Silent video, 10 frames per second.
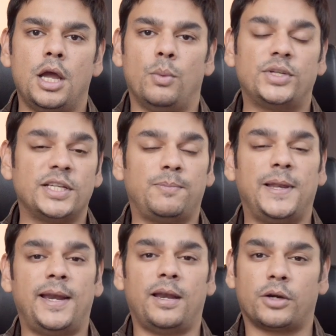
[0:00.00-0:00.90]
which has
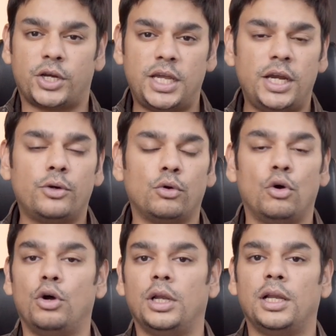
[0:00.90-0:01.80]
played a key
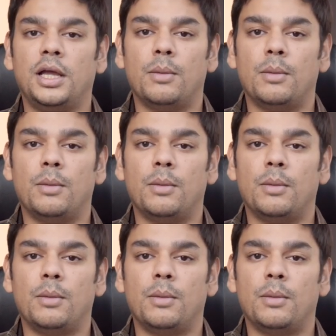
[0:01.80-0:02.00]
role